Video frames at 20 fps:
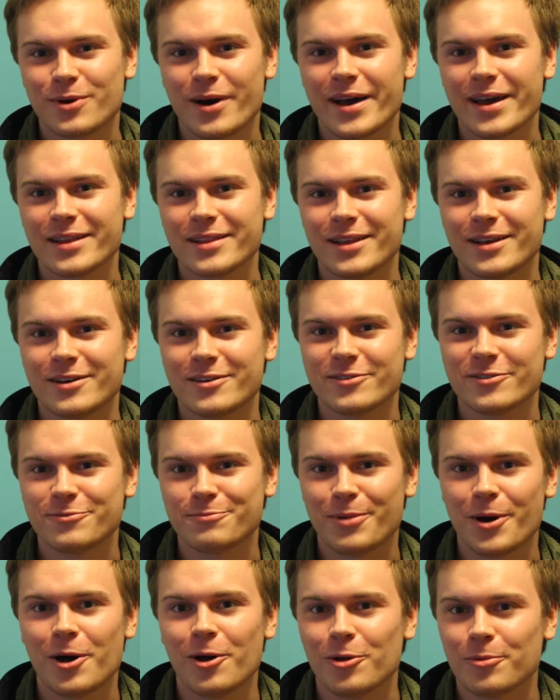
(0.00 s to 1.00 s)
why I
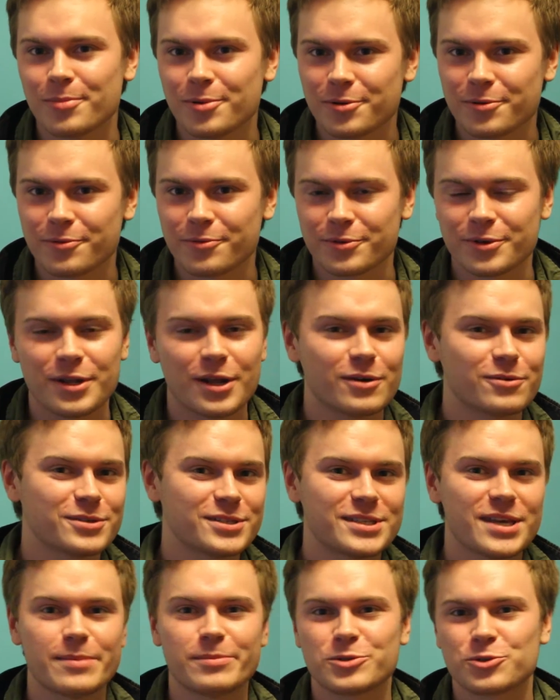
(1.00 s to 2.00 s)
love Pulp. You know,
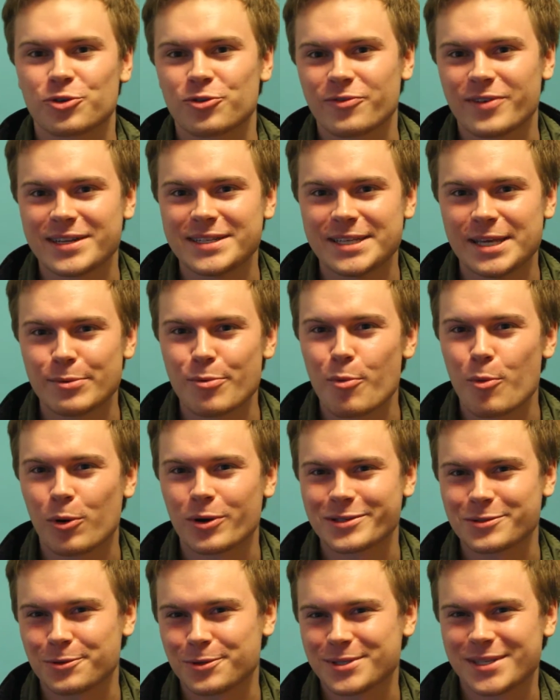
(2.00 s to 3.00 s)
same sort of idea,
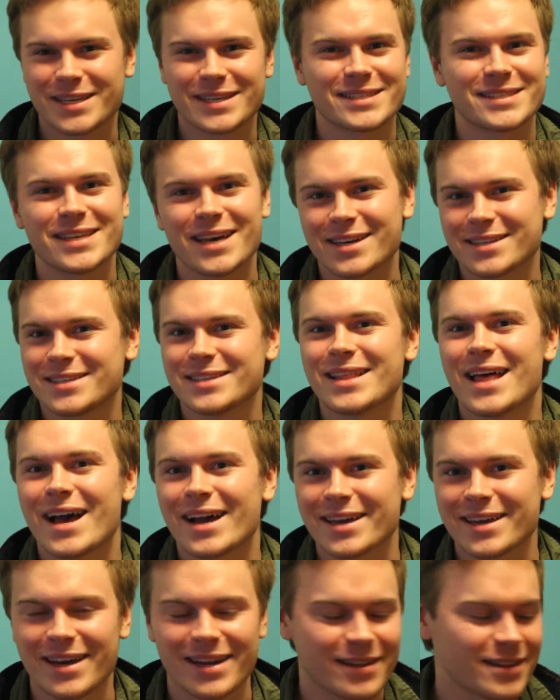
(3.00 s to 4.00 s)
more towards like sex and
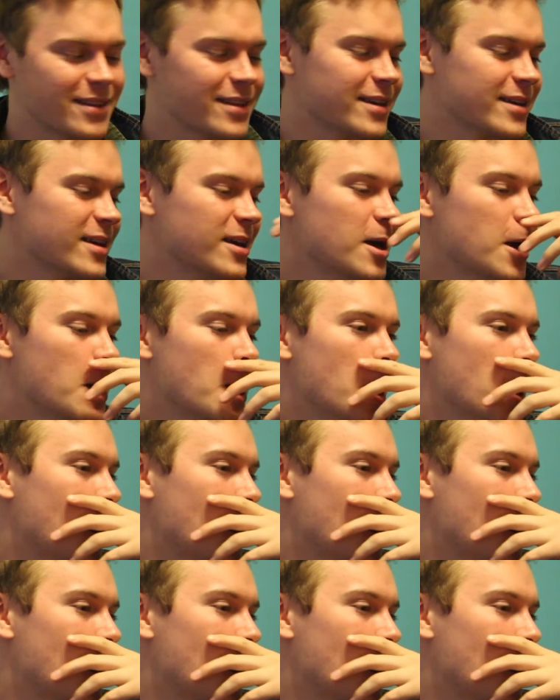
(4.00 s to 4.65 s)
that kind of thing.